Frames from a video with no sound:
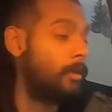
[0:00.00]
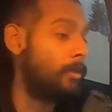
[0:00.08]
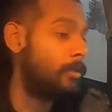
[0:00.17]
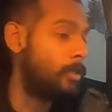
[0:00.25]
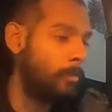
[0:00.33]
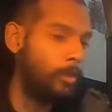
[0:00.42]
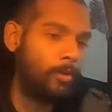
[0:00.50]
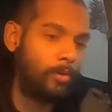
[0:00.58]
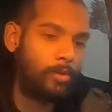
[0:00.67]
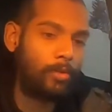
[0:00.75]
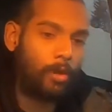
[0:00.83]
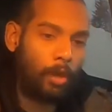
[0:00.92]
some of
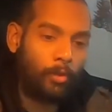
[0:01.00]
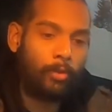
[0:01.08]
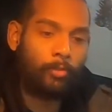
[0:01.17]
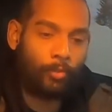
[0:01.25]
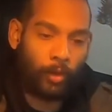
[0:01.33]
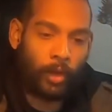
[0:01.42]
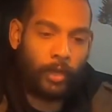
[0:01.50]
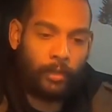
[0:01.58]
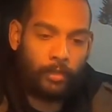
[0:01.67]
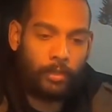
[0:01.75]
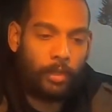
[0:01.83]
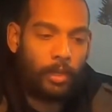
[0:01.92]
those other
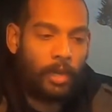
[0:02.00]
brands,